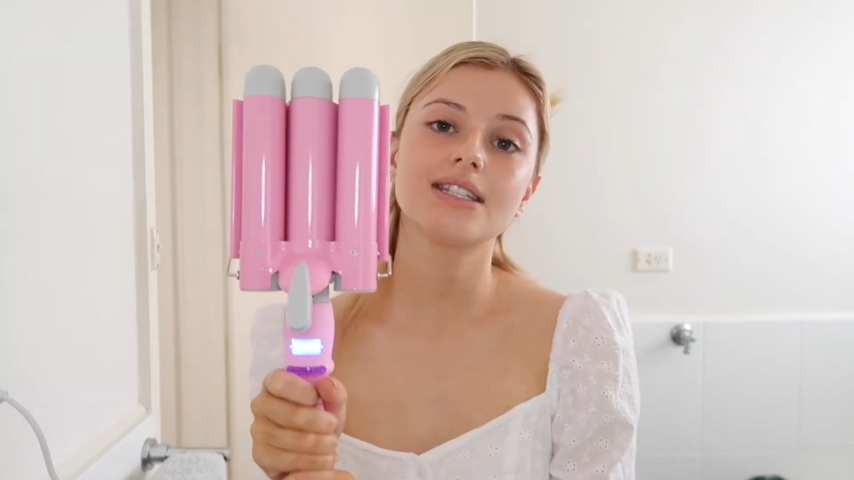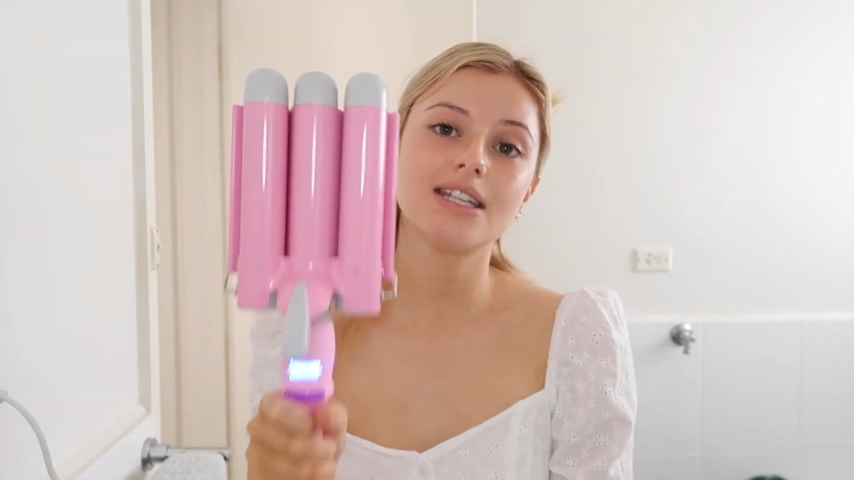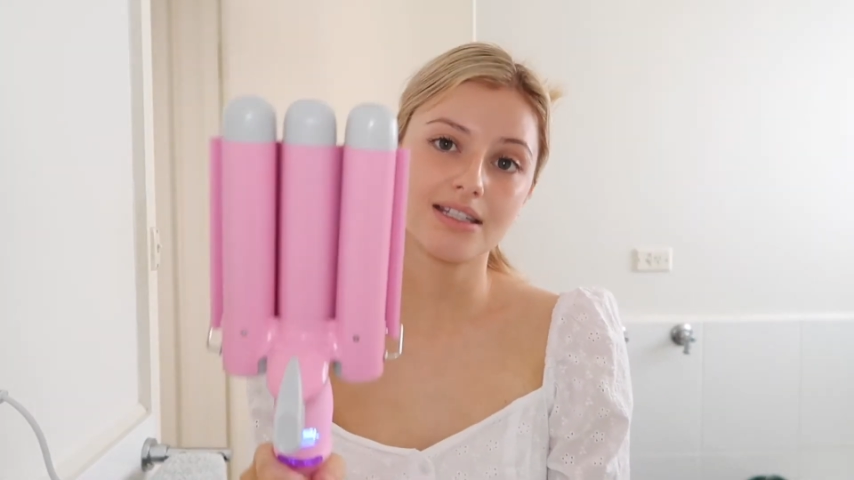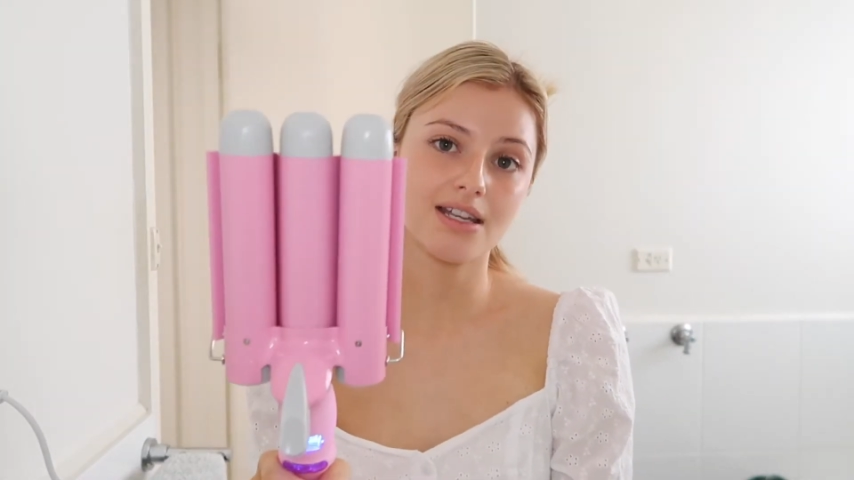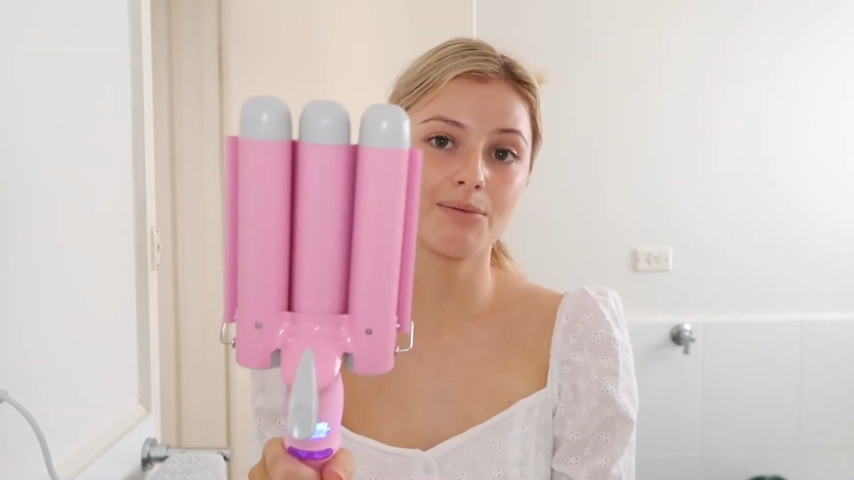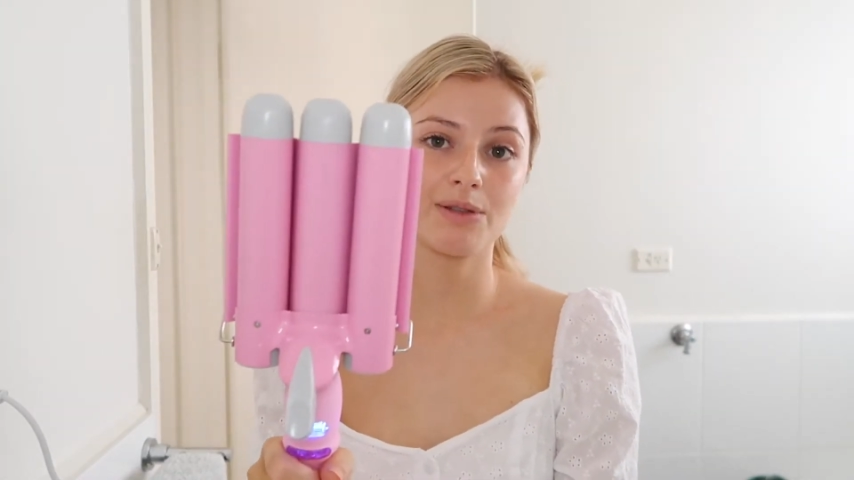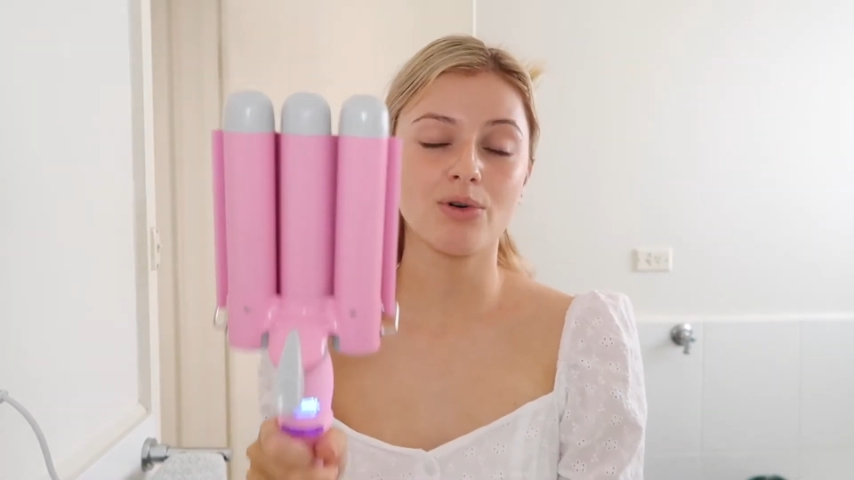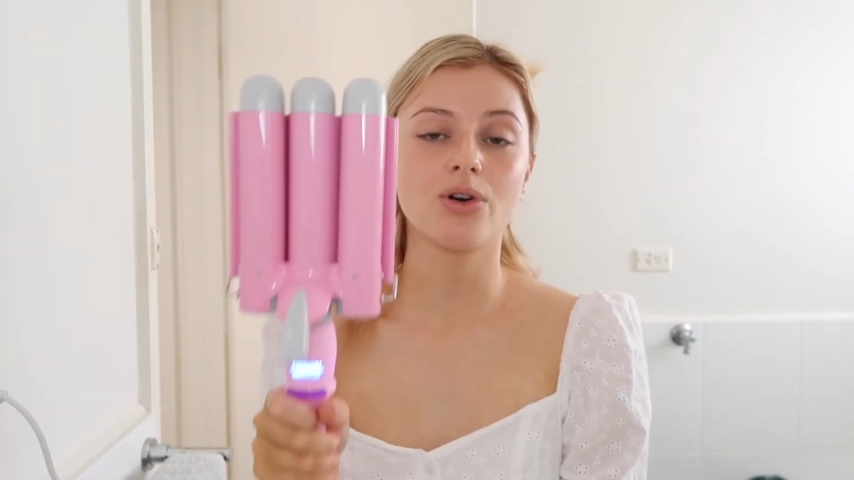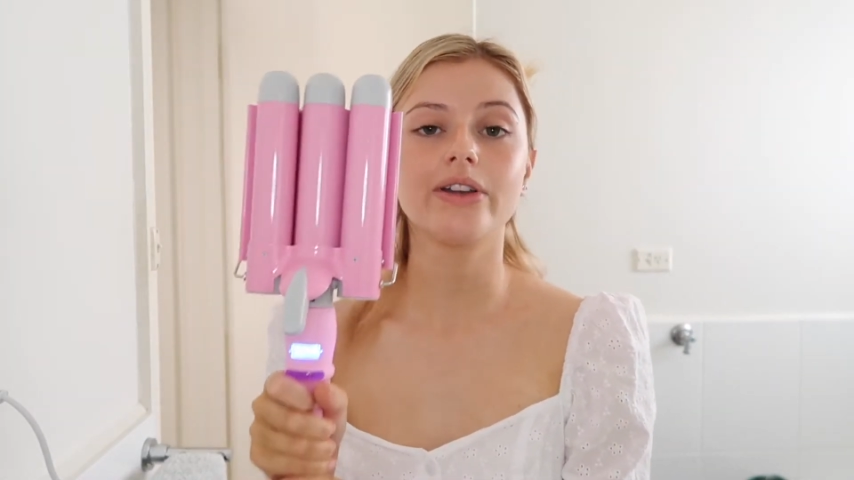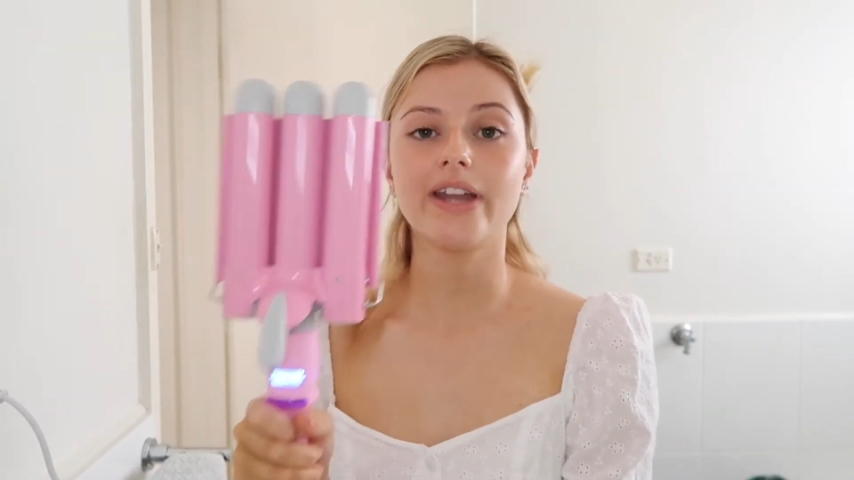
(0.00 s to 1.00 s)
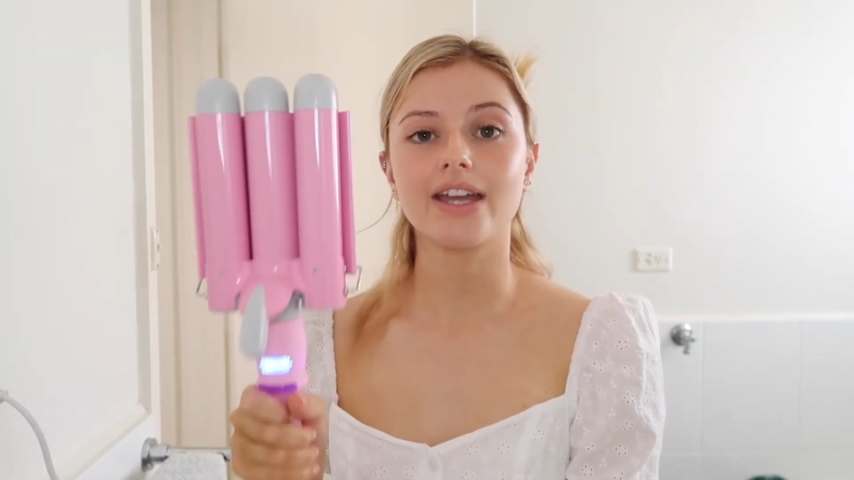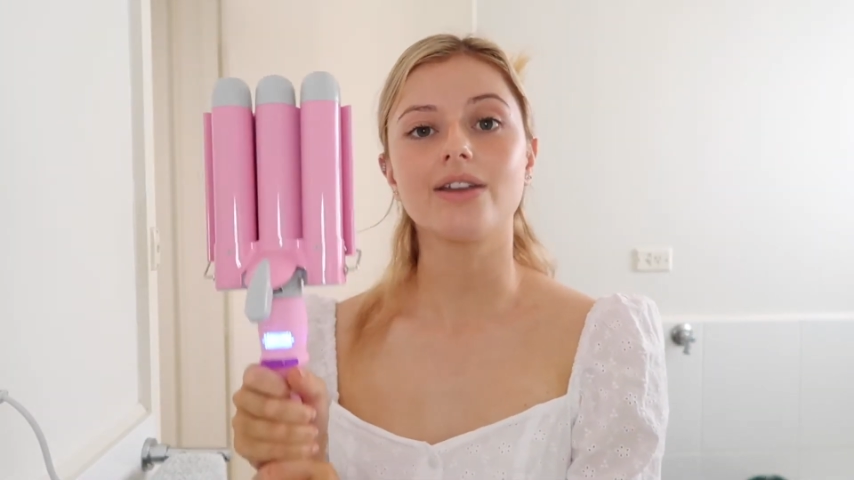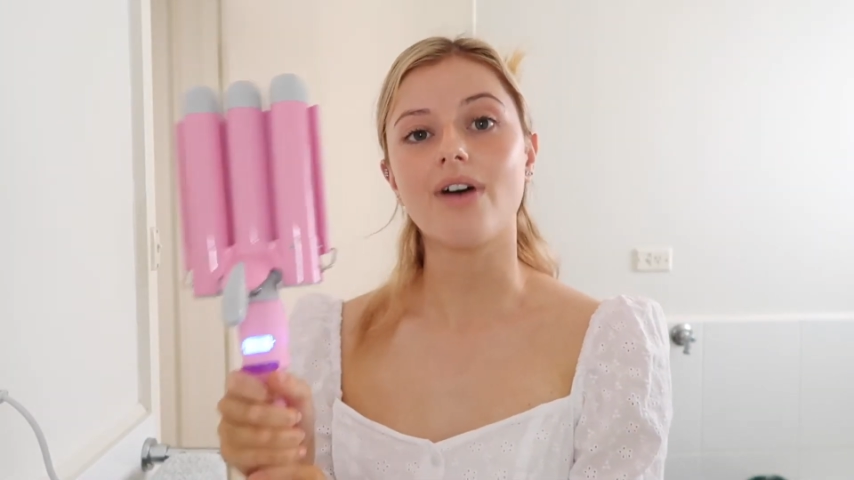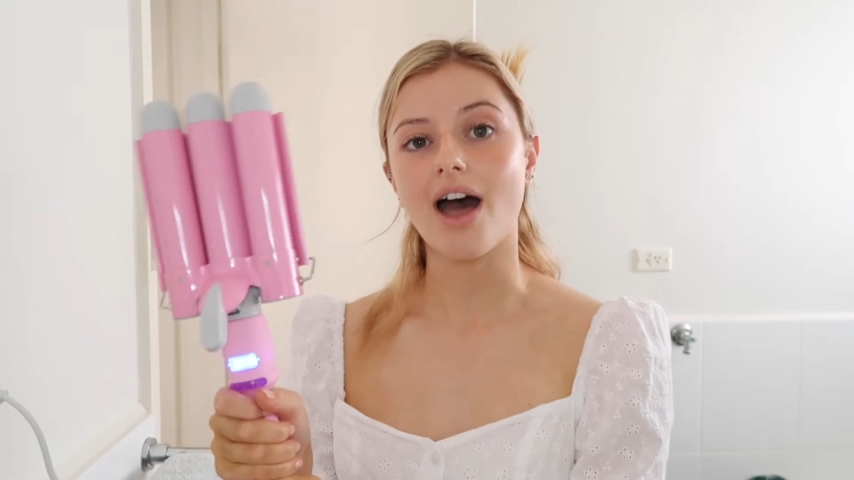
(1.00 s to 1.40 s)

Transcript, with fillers: six times more negative